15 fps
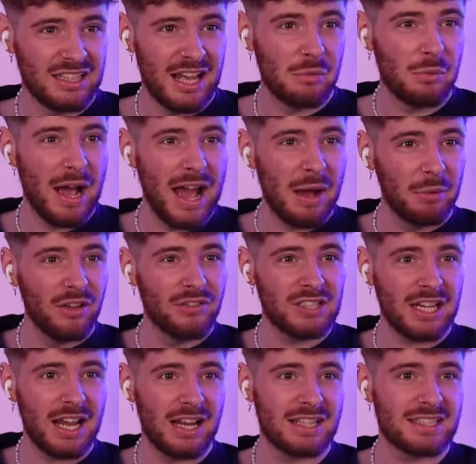Like, werewolves
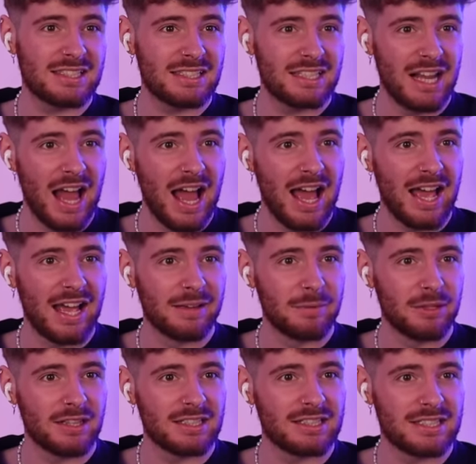are kind of sleigh,
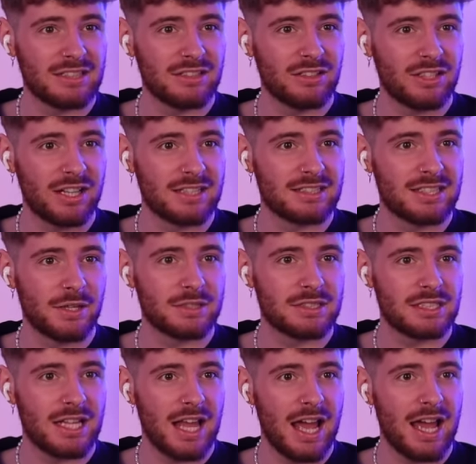but this isn't looking so
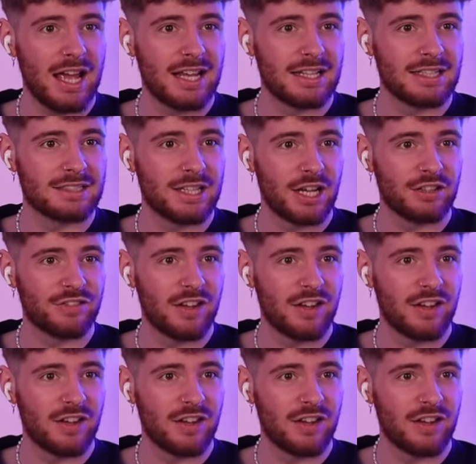sleigh so